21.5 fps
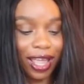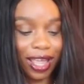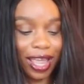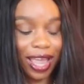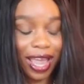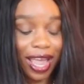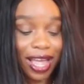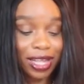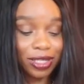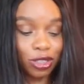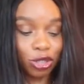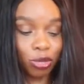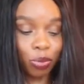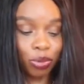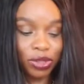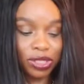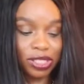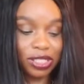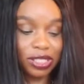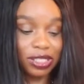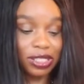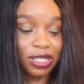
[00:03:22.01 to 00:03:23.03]
I had to
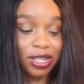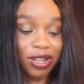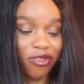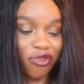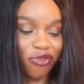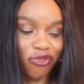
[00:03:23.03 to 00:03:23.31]
put it in the